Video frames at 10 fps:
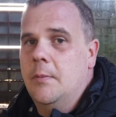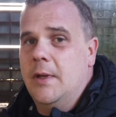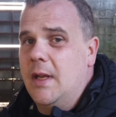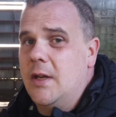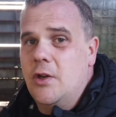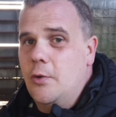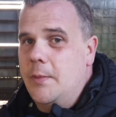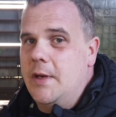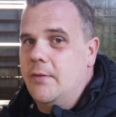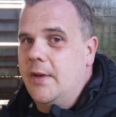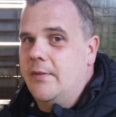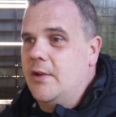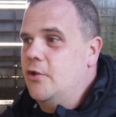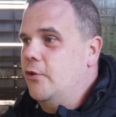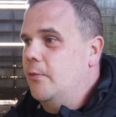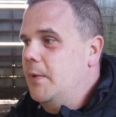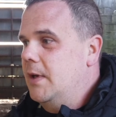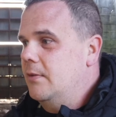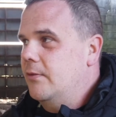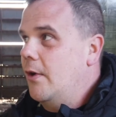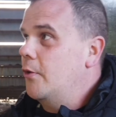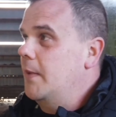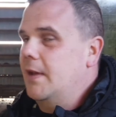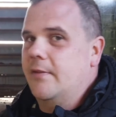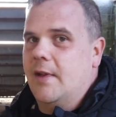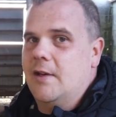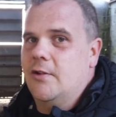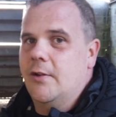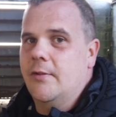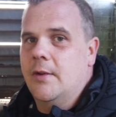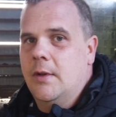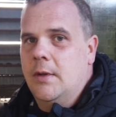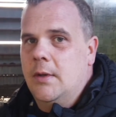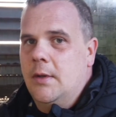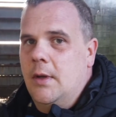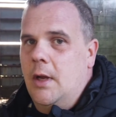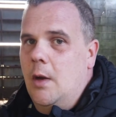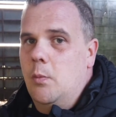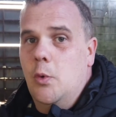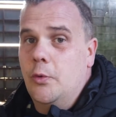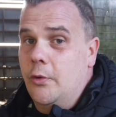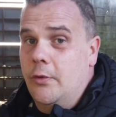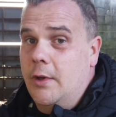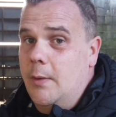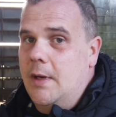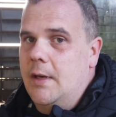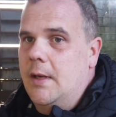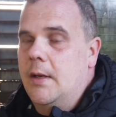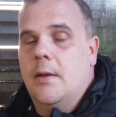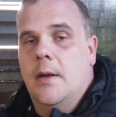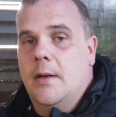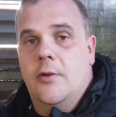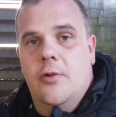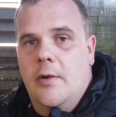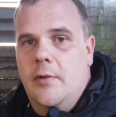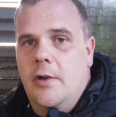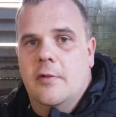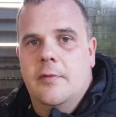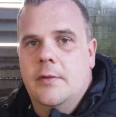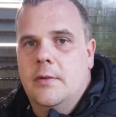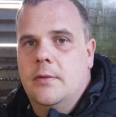But again, you're not being arrested, you're just being told about the dangers, warned not to go in there, and they're driving off.